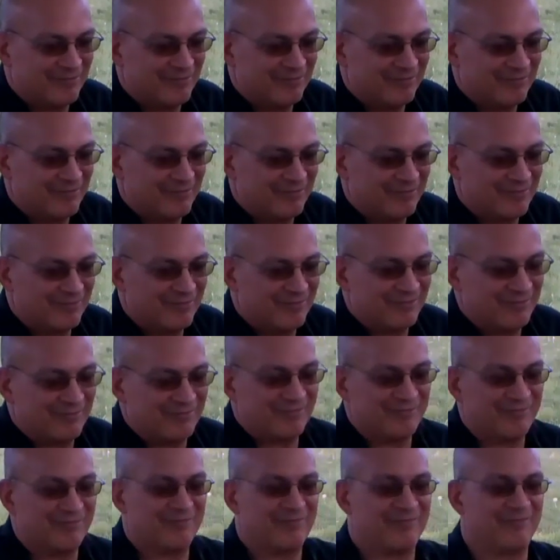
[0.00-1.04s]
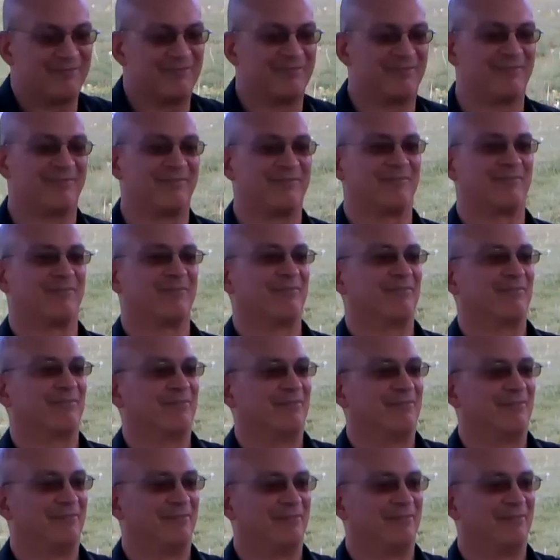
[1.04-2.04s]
No words are spoken by the person on screen.